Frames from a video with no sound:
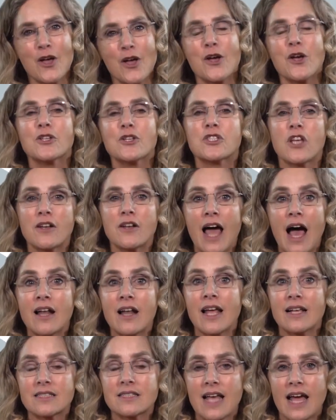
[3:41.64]
So now
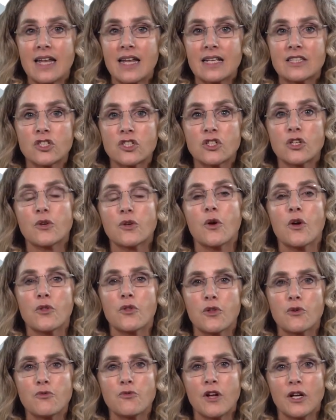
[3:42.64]
let's get into
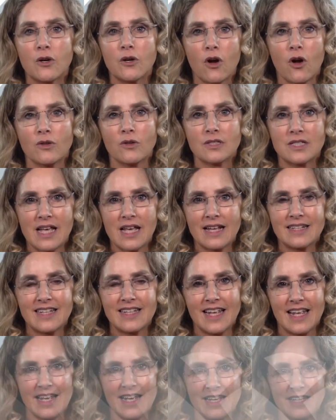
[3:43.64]
the real content
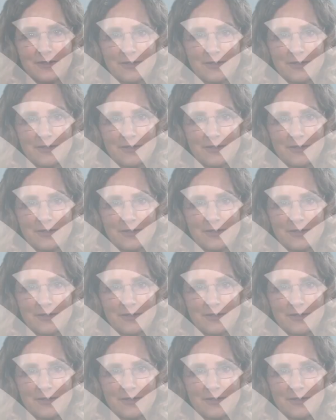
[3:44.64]
here.